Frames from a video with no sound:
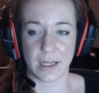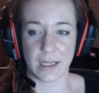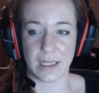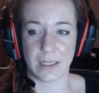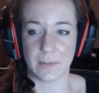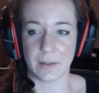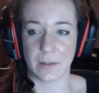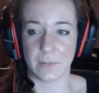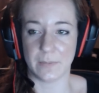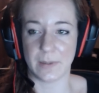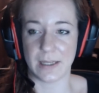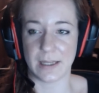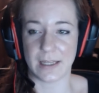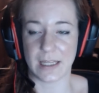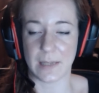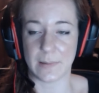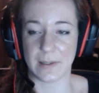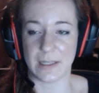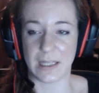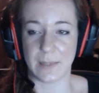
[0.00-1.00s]
Email me,
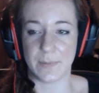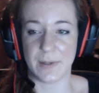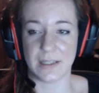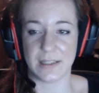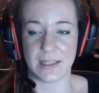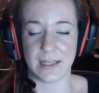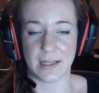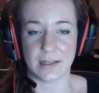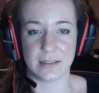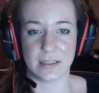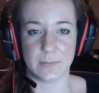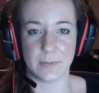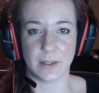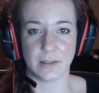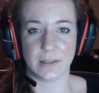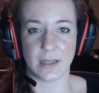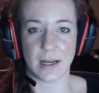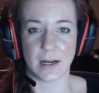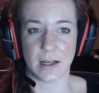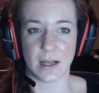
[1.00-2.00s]

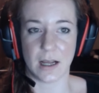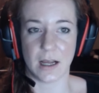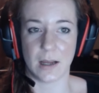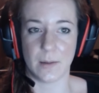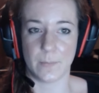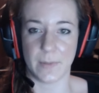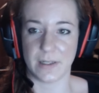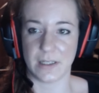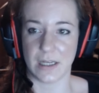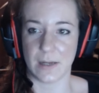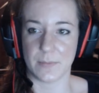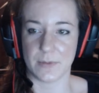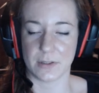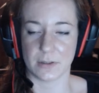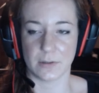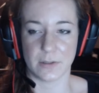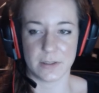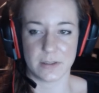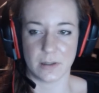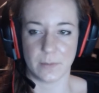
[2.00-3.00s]
katemcgeept@gmail.com. My DMs
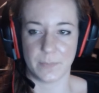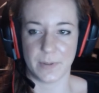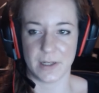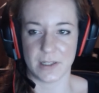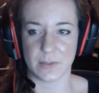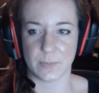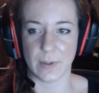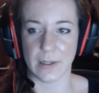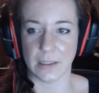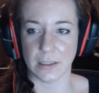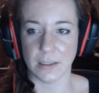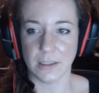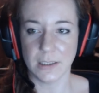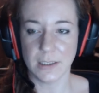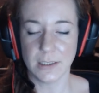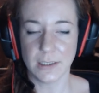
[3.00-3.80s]
are always open as well.